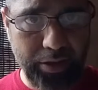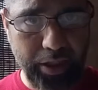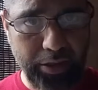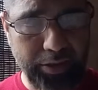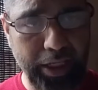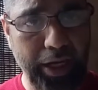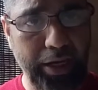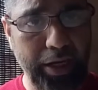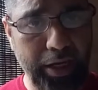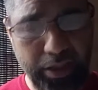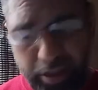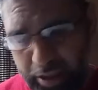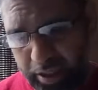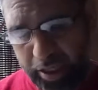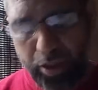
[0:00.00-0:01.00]
said in
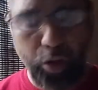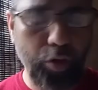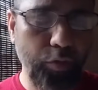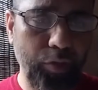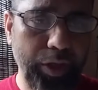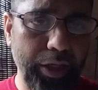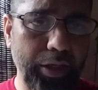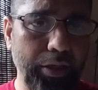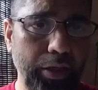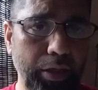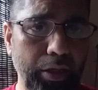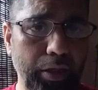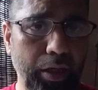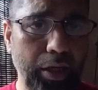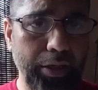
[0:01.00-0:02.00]
it. And hopefully
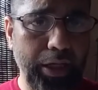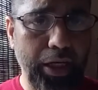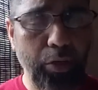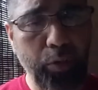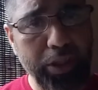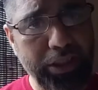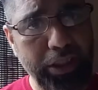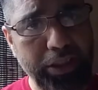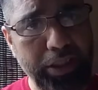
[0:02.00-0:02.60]
they're not wasting